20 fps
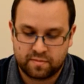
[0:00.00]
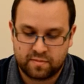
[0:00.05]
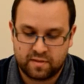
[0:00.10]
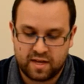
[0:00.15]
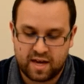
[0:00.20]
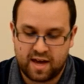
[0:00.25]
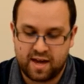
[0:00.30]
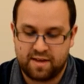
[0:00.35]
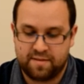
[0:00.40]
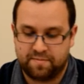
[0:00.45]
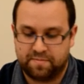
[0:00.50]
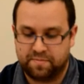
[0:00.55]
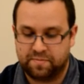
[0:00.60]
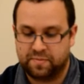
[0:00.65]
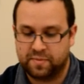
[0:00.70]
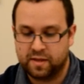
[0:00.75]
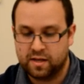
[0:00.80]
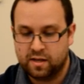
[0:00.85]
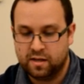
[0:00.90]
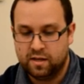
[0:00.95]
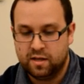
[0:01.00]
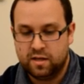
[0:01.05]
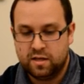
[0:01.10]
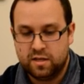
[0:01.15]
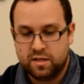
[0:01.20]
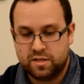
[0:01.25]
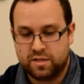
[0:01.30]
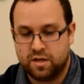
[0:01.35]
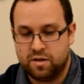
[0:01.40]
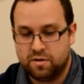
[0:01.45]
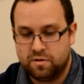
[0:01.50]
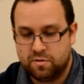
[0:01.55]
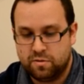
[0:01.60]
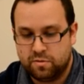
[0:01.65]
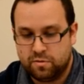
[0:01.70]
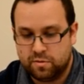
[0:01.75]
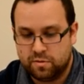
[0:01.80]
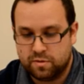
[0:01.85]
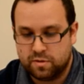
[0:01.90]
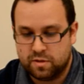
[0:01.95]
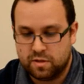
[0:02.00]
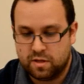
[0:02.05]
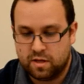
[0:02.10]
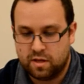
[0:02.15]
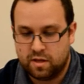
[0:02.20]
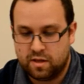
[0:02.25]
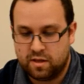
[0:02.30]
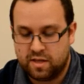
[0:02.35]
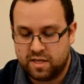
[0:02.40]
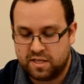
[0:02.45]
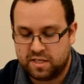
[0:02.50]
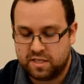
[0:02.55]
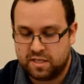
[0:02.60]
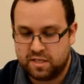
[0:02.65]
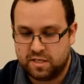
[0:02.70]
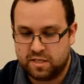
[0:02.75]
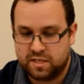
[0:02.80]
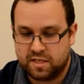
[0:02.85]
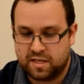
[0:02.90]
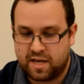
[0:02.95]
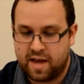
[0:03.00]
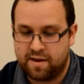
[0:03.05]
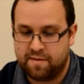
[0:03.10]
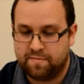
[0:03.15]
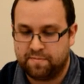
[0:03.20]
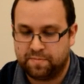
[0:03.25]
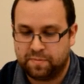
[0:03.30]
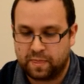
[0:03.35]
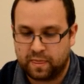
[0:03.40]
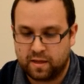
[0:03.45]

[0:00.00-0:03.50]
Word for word: Yay. So this is, again,